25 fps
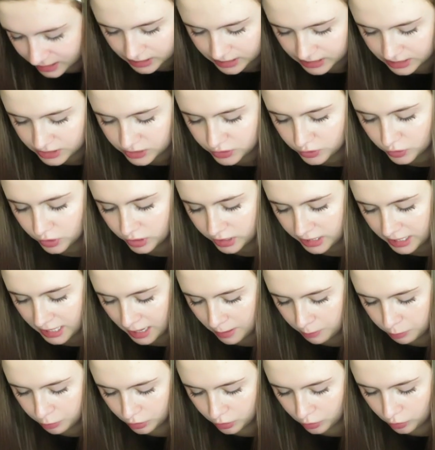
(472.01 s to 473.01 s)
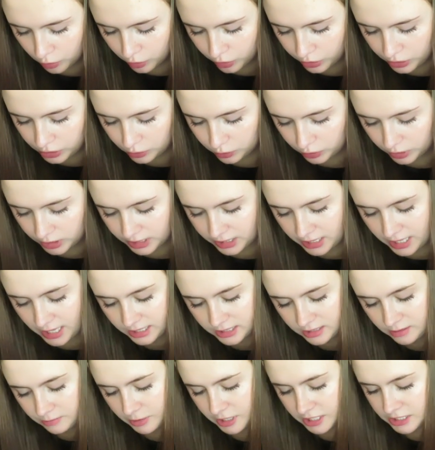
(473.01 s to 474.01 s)
Since you're a Capricorn, you will
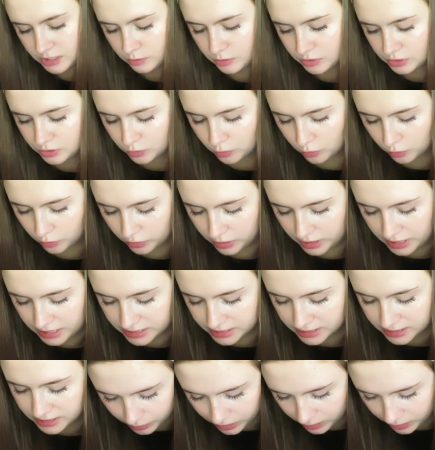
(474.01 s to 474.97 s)
connect the best with Taurians.